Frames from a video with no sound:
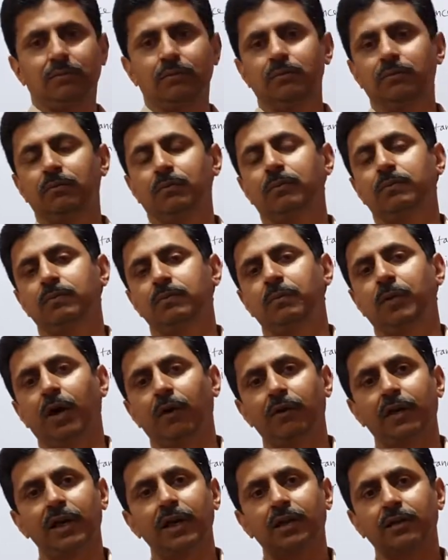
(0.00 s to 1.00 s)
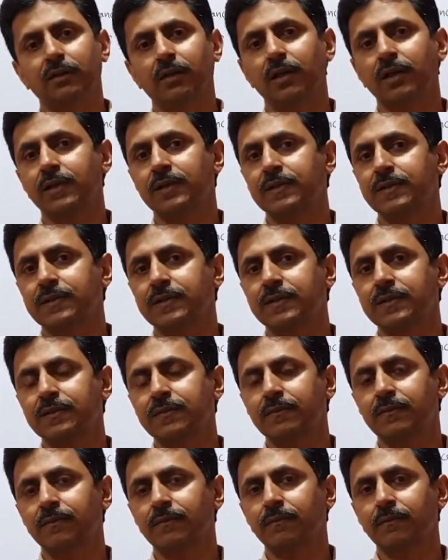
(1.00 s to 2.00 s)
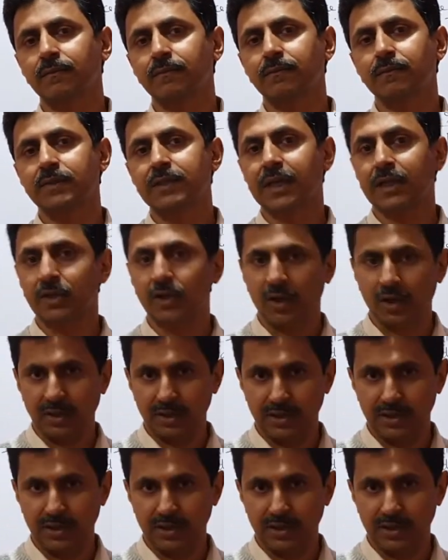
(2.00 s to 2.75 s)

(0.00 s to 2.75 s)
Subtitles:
power electronics technology.